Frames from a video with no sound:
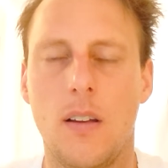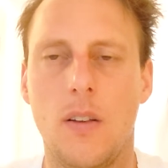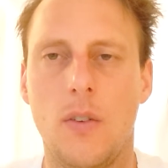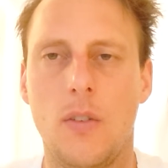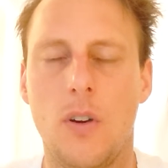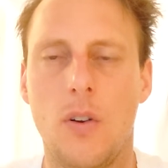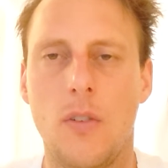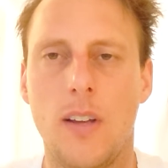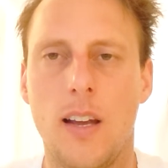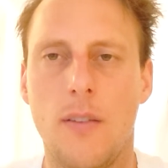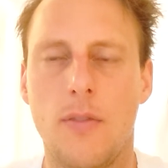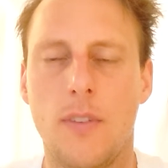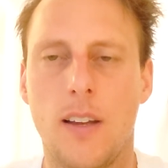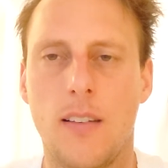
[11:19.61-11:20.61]
You don't
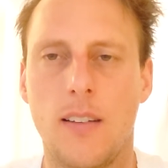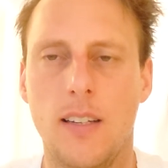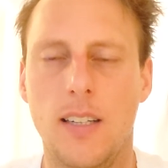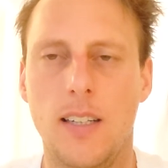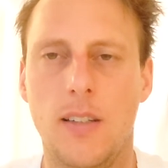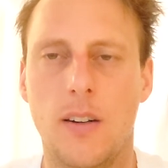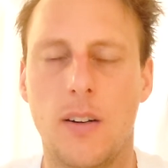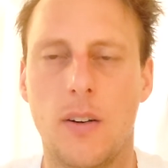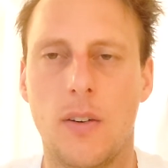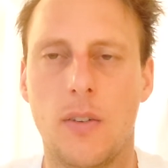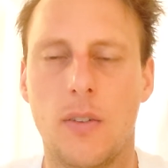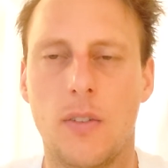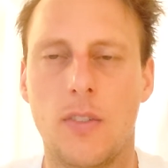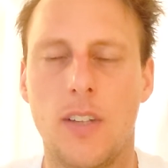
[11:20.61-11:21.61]
have that
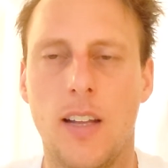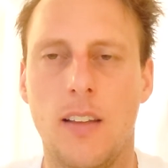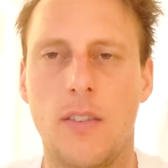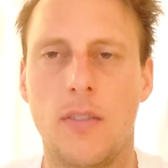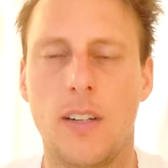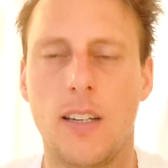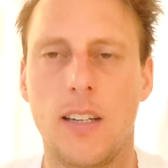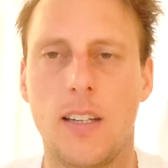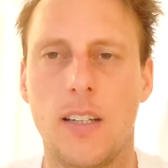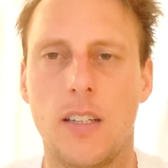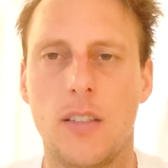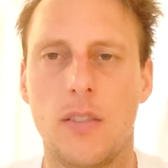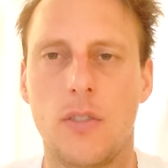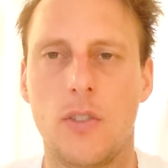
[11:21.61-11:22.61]
ego-centric
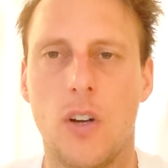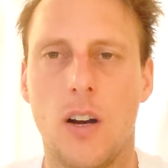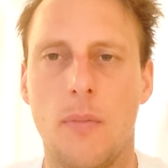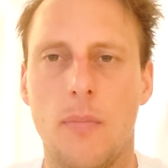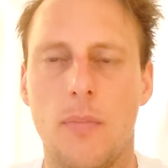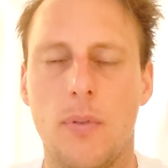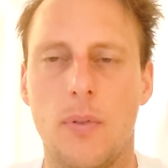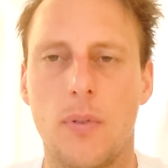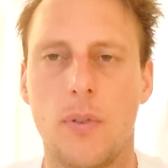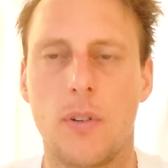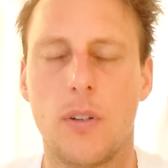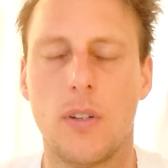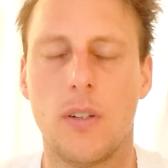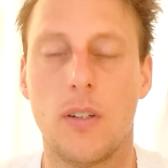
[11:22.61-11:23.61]
job
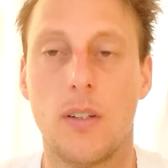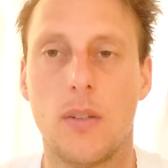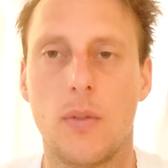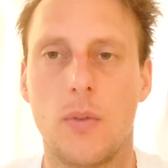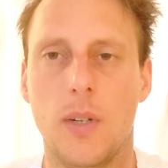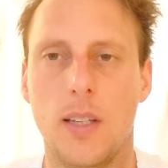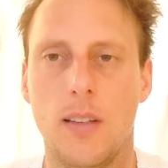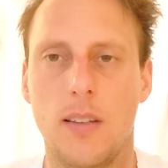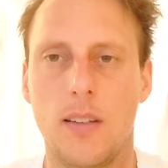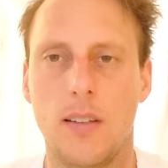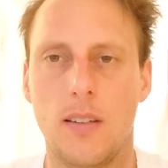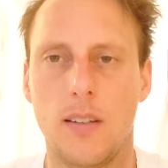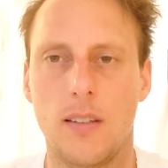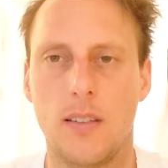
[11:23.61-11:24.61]
or
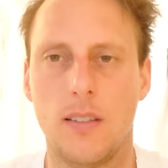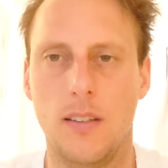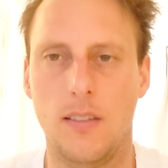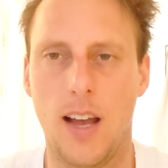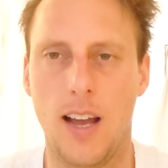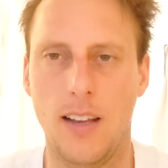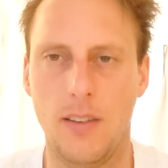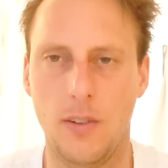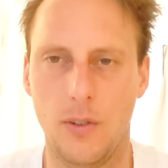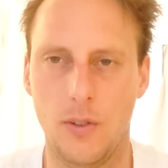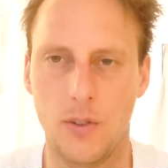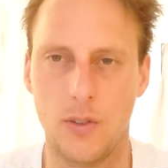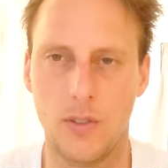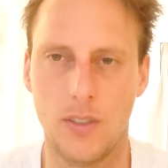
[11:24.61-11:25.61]
with the
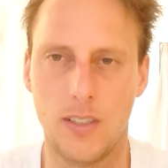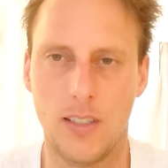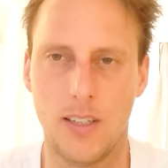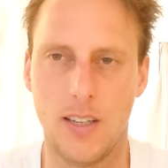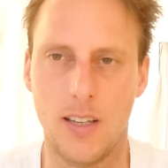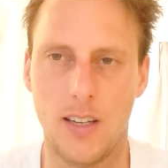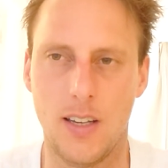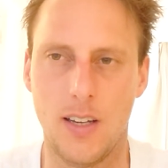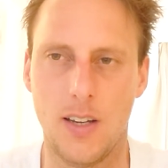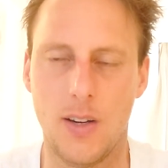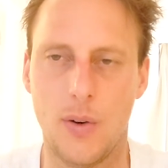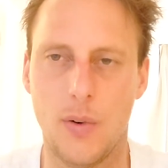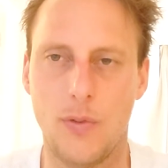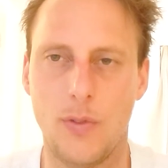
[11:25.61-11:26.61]
title
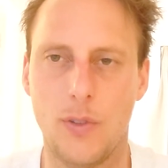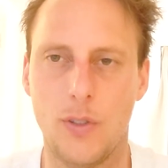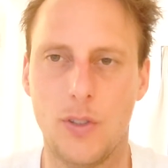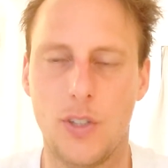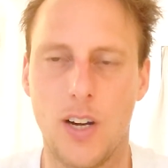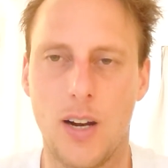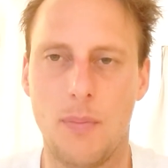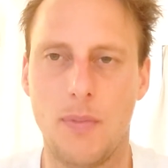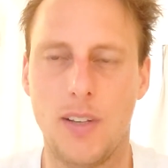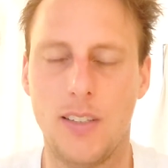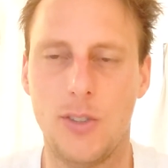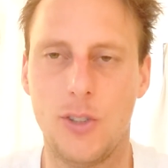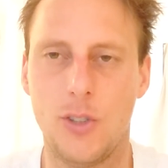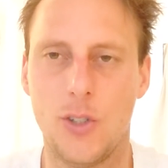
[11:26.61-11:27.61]
of your job
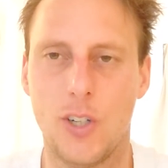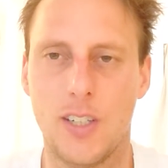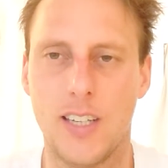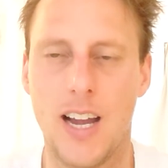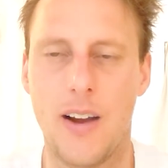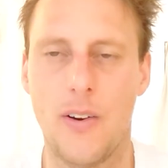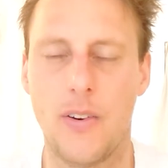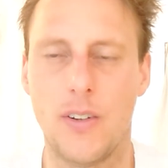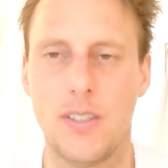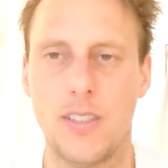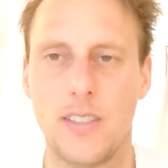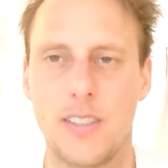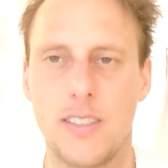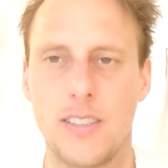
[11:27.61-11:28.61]
that you are now
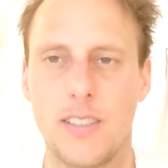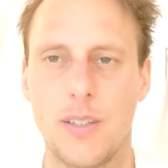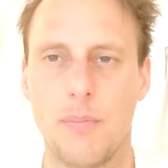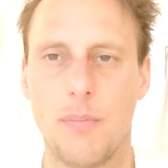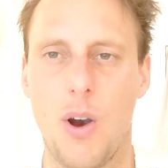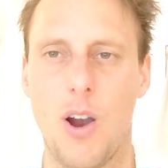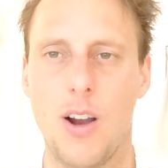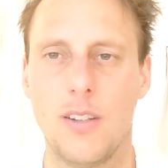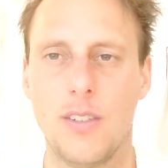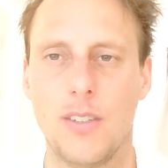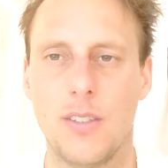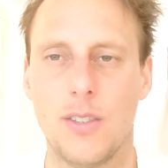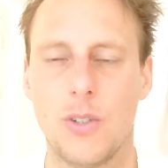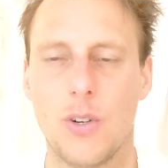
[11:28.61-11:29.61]
a
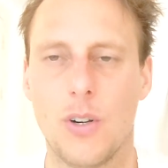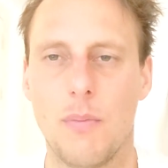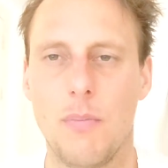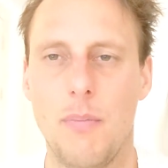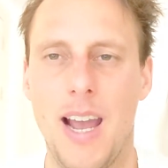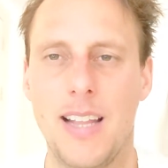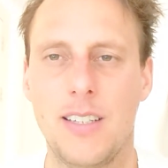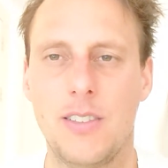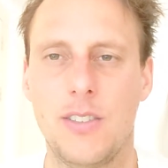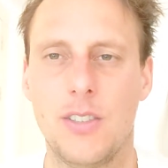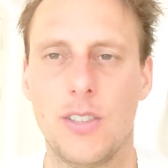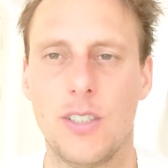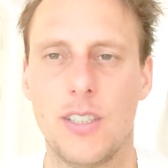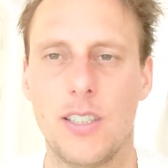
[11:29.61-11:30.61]
partner or a
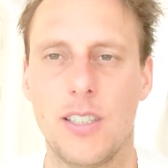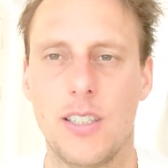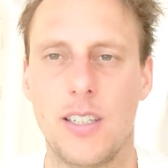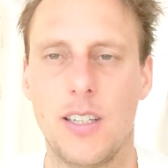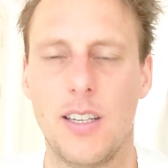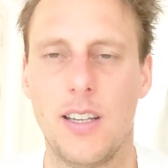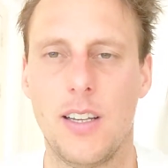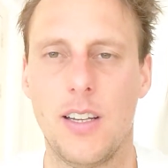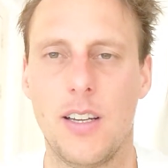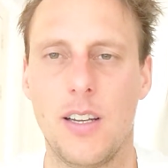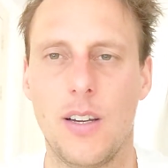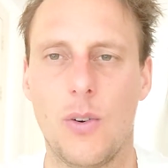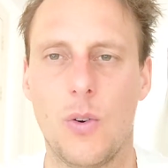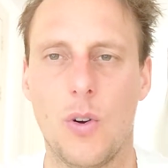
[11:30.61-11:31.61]
manager
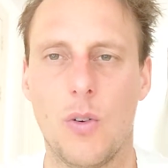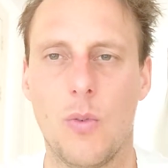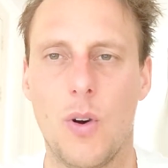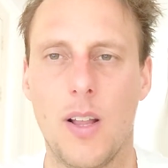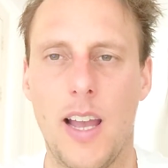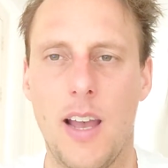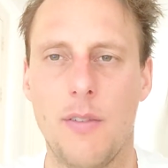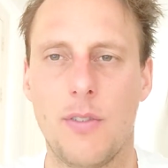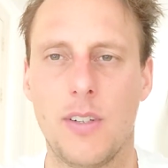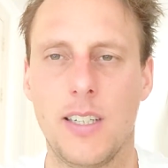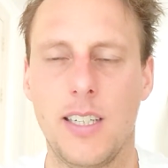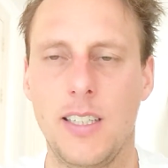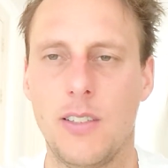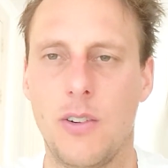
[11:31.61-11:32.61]
or
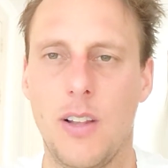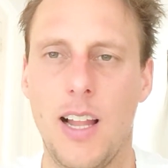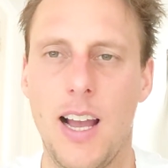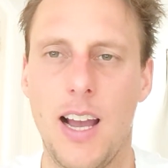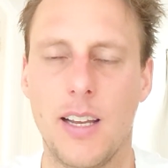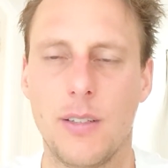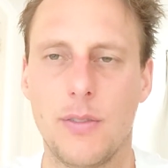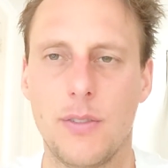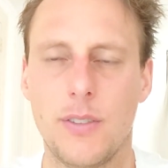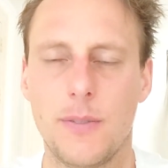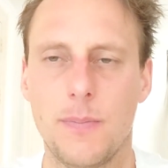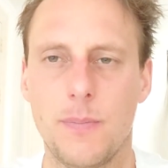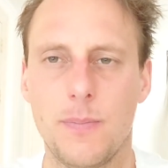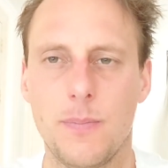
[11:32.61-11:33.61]
whatever in your life.